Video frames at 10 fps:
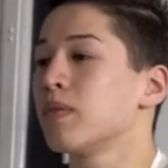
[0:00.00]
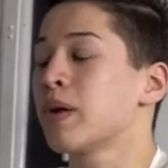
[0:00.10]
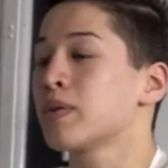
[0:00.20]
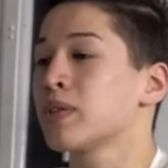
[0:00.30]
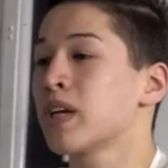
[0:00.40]
What
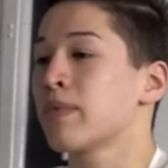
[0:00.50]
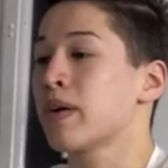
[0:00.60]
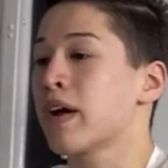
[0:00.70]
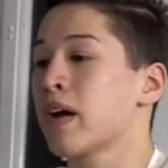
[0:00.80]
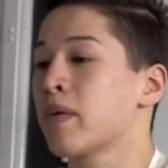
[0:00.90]
I was saying
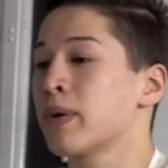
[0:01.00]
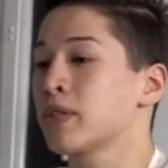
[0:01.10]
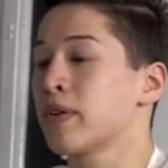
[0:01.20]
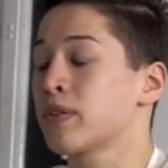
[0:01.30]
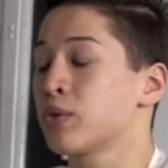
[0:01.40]
about how my
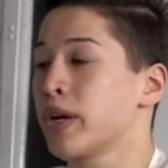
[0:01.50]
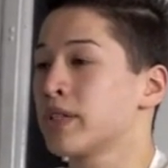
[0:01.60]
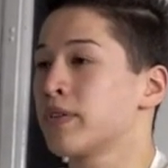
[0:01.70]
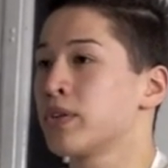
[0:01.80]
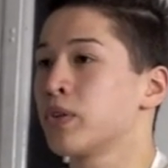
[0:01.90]
strength
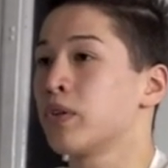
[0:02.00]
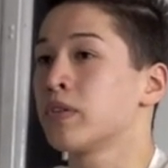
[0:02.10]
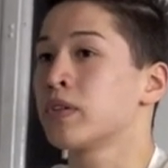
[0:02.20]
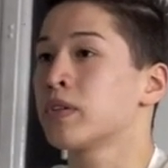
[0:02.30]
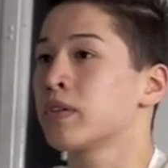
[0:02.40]
transfers
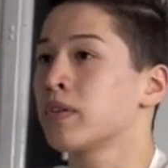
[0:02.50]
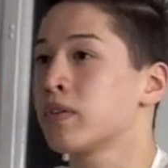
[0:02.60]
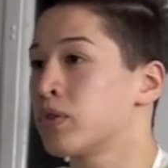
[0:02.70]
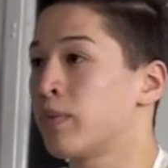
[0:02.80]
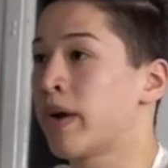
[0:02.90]
over
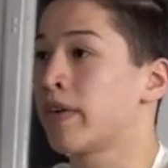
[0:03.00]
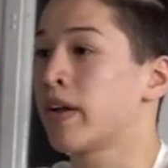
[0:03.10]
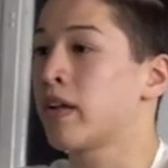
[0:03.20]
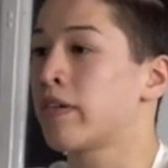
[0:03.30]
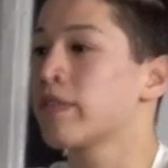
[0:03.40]
to my
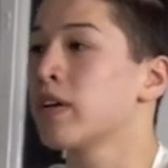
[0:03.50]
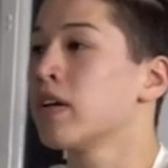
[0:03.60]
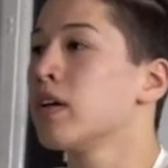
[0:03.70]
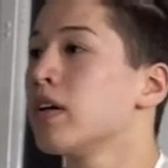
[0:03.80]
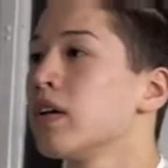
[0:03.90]
real life,
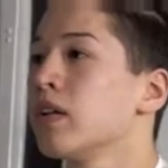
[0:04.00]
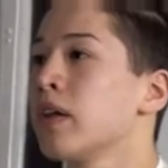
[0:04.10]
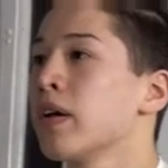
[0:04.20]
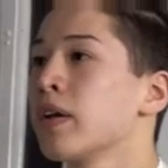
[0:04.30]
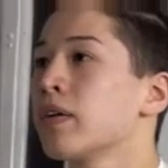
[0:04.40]

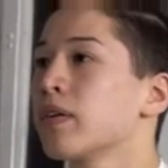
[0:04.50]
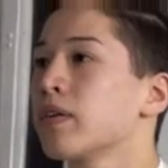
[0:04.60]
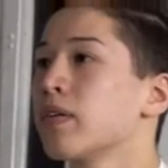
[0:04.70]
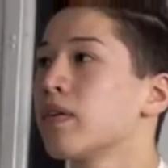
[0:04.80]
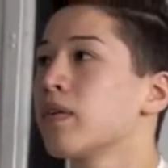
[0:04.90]
like,
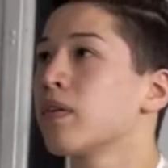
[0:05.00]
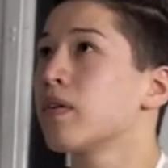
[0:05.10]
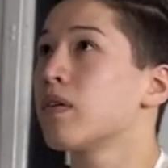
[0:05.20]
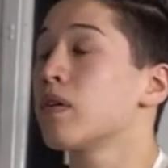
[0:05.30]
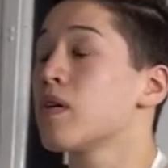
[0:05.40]

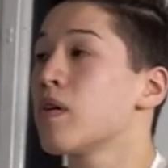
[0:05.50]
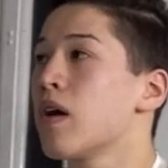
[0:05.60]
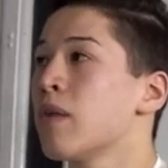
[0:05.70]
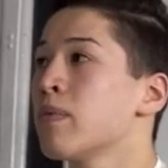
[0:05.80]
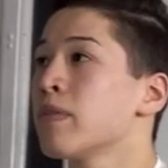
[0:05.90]

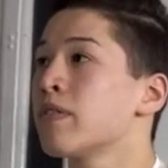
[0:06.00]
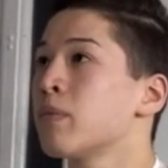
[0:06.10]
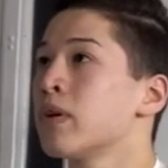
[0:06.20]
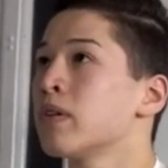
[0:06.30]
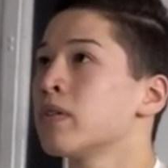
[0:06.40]
I remember this
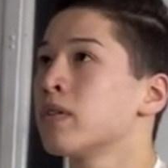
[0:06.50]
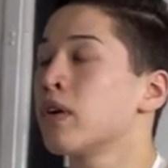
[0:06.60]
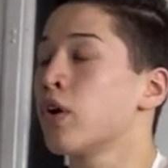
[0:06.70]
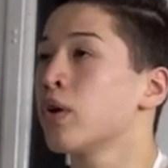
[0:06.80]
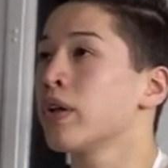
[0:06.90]
one
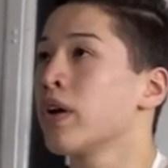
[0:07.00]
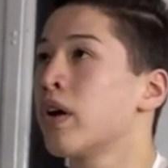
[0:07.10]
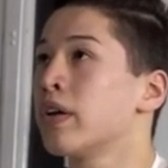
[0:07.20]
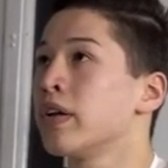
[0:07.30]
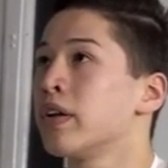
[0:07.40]
early
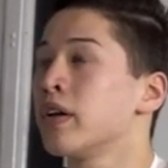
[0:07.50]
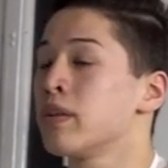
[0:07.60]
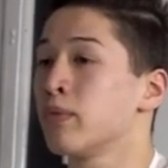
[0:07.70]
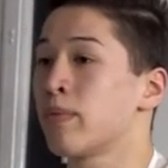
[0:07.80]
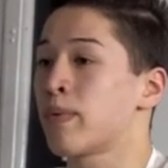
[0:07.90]
on in
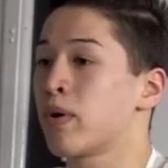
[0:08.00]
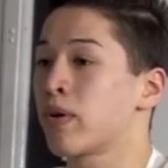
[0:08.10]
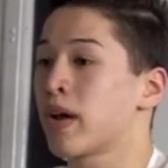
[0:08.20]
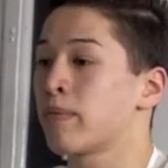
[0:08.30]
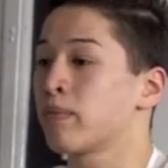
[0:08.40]
the movement
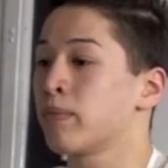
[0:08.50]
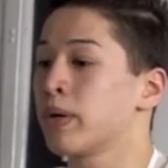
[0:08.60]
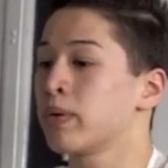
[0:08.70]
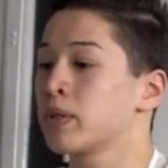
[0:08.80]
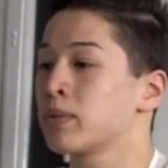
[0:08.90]
program, we
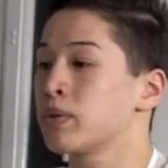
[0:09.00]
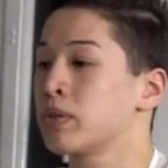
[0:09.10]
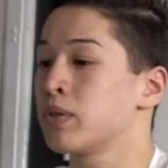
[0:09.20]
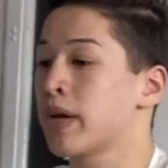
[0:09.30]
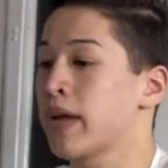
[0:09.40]
were supposed to
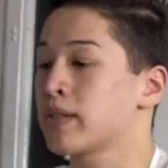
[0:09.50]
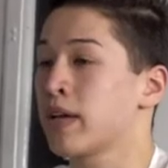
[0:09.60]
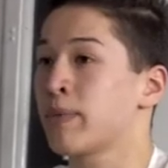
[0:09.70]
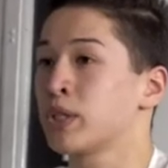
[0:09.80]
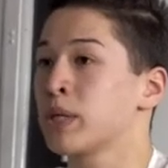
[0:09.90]
do
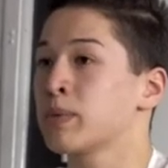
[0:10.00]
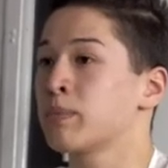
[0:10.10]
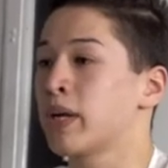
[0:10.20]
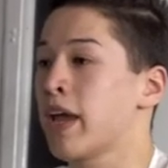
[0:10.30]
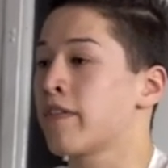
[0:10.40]
handstand push-ups,
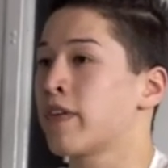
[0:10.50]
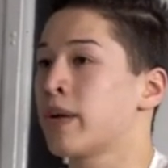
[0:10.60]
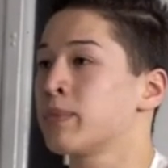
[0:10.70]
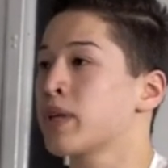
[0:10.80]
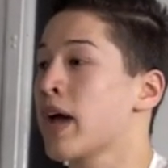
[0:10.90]
but
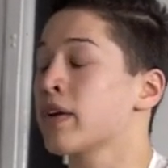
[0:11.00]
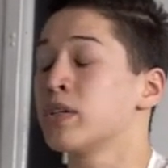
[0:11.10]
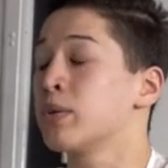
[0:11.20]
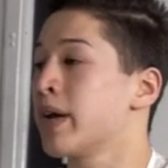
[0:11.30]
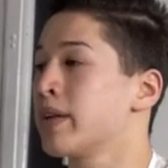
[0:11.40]
A-frames. I
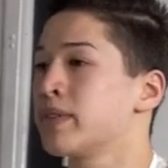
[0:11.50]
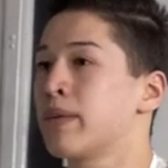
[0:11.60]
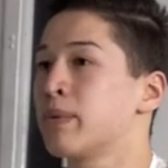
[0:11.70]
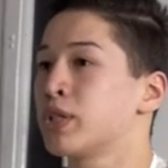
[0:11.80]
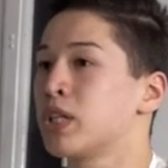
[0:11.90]
couldn't do a
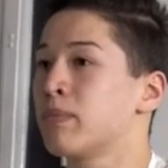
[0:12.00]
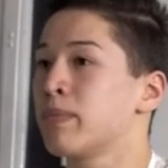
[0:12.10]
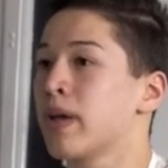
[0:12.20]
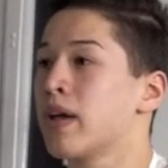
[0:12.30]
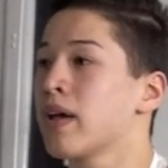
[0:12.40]
handstand
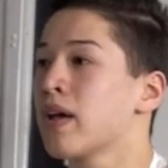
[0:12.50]
push-up,